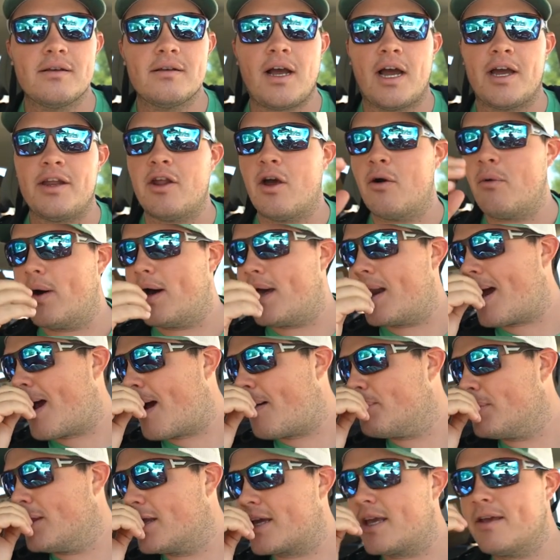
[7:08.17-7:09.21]
I know what
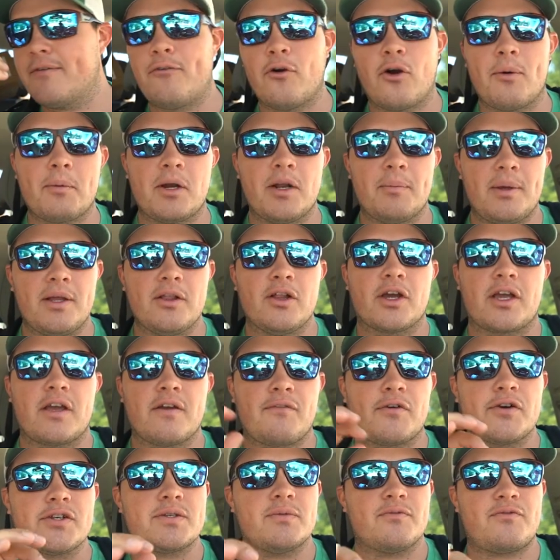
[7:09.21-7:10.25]
I'm looking for. I'm going to be looking
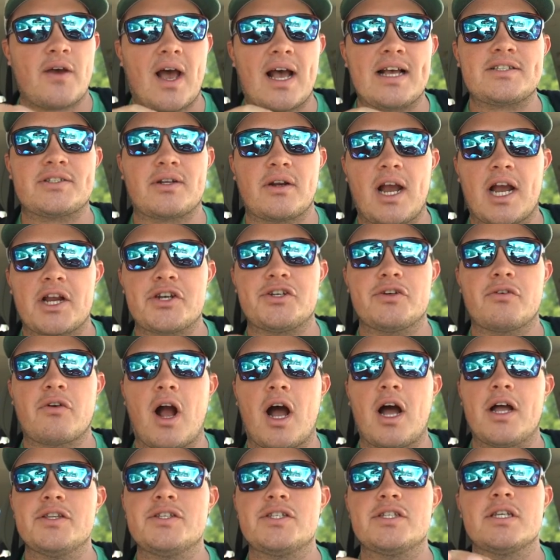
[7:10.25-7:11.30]
for some faster action
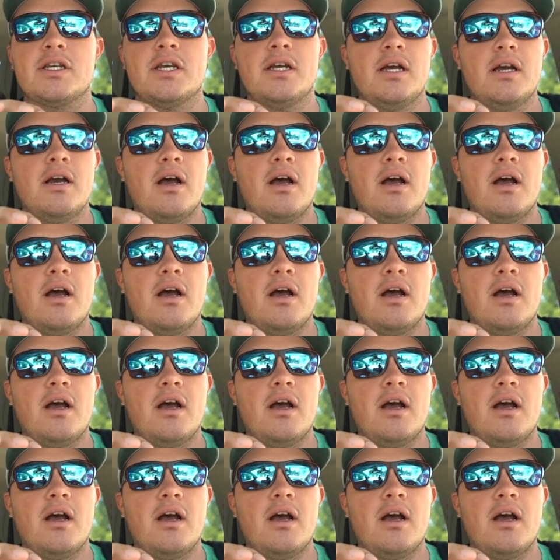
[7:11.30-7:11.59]
rods